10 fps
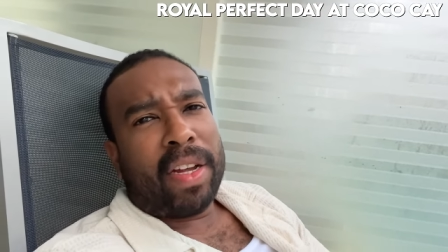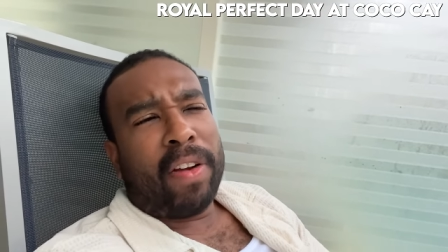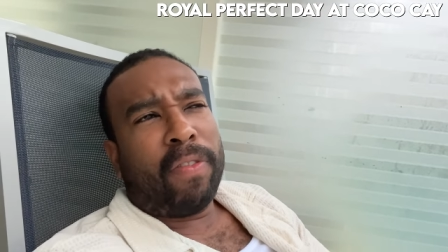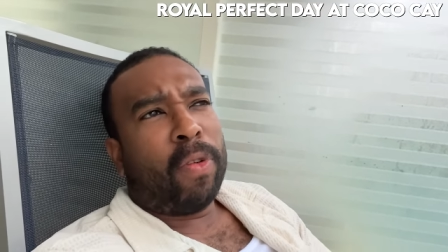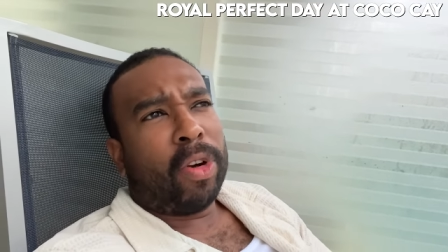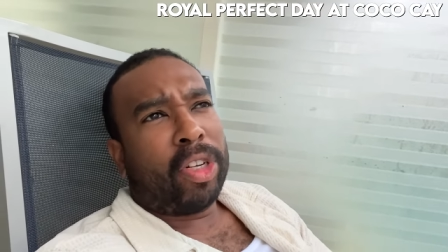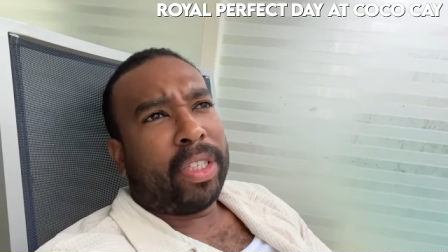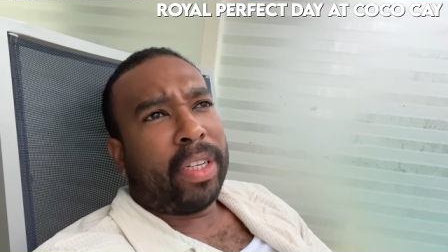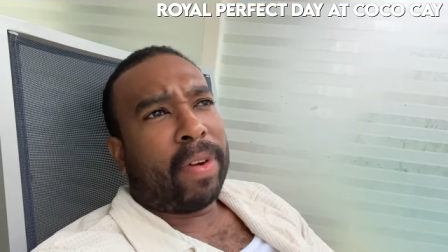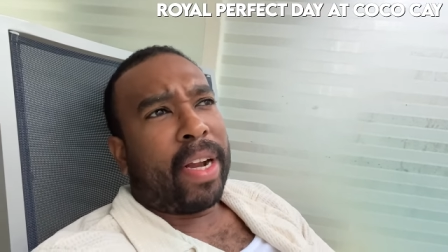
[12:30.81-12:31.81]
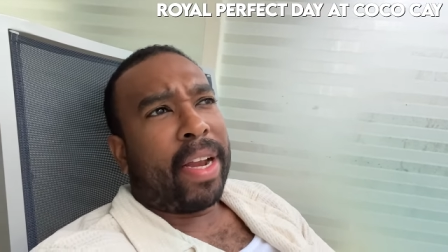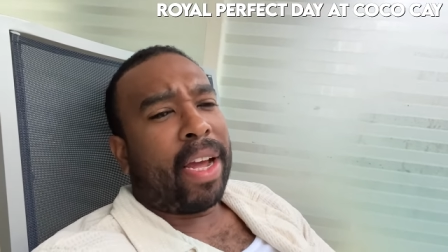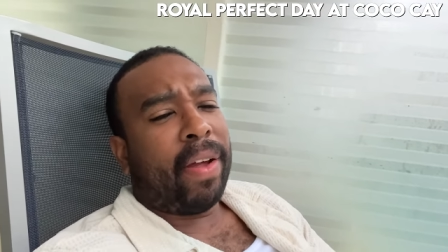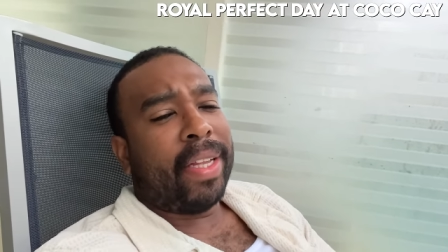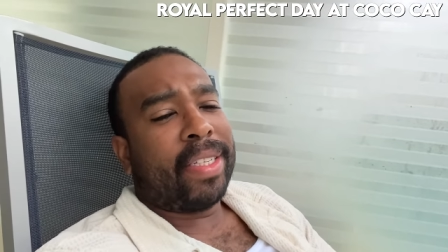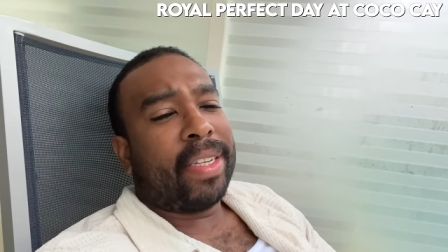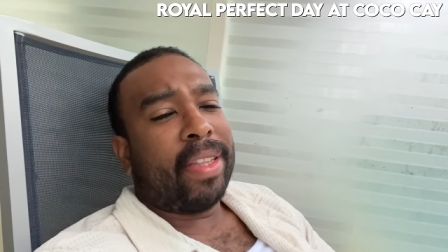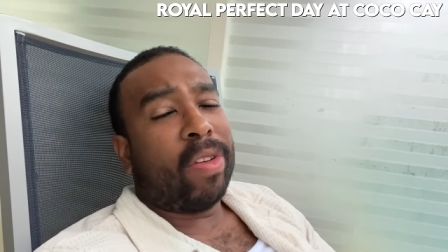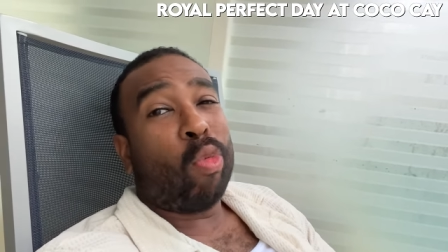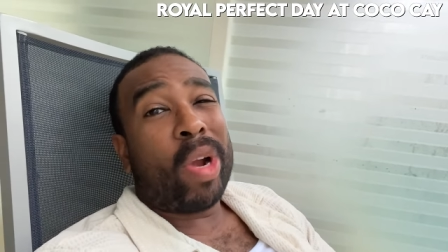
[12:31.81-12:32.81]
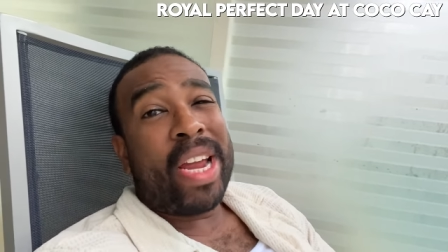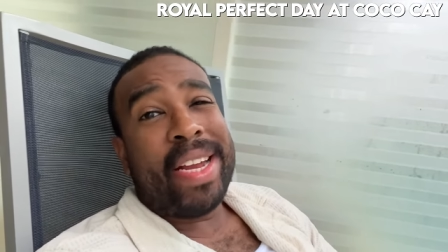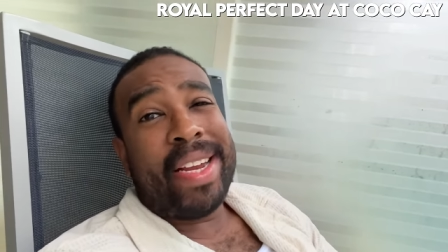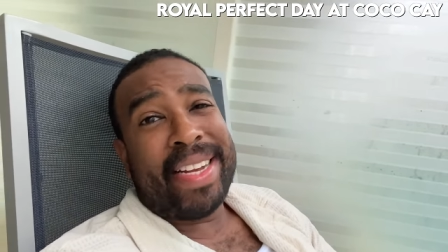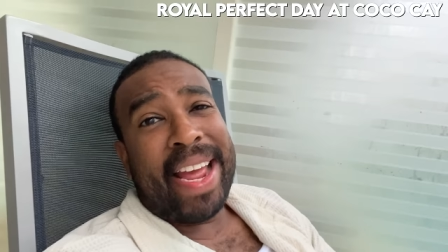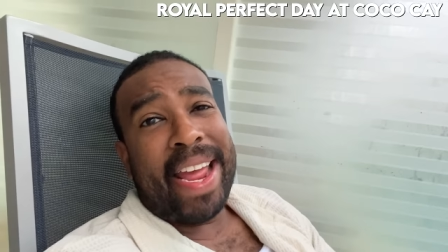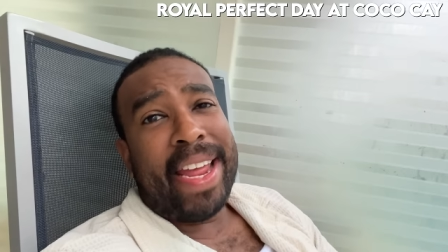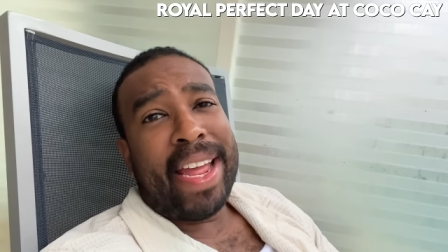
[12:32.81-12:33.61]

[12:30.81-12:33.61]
Unfortunately right now it's the rainy day.